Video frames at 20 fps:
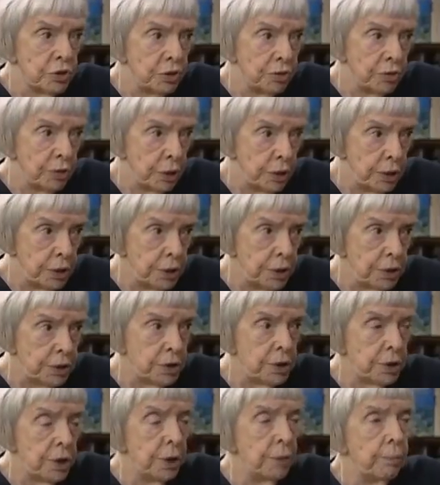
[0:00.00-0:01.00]
Of course,
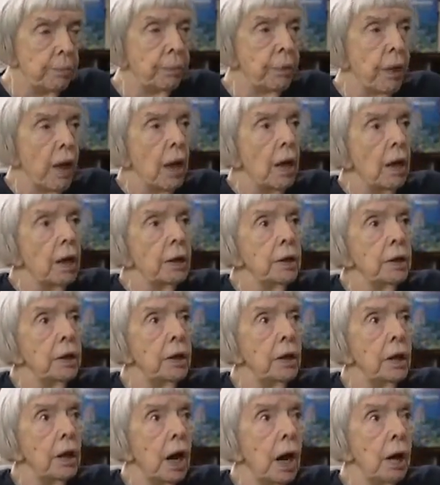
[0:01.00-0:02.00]
it's a symbolic
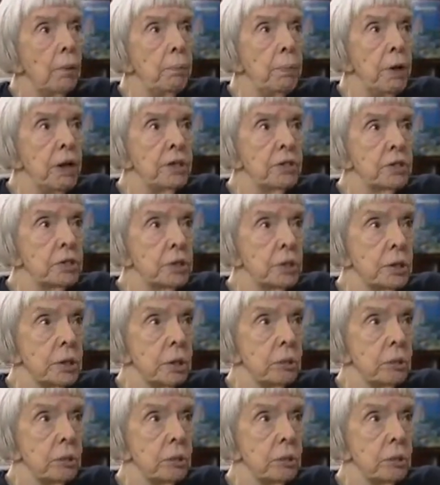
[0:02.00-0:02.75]
gesture.